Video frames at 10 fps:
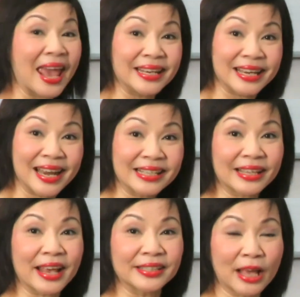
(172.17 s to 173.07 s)
In the
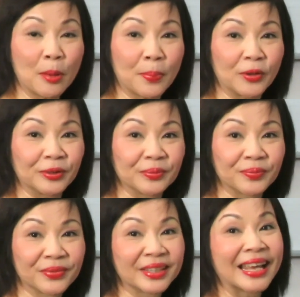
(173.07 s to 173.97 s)
next example,
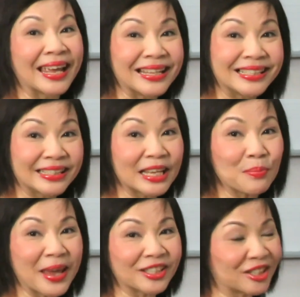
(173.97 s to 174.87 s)
in
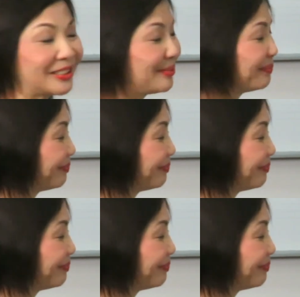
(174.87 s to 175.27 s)
C major,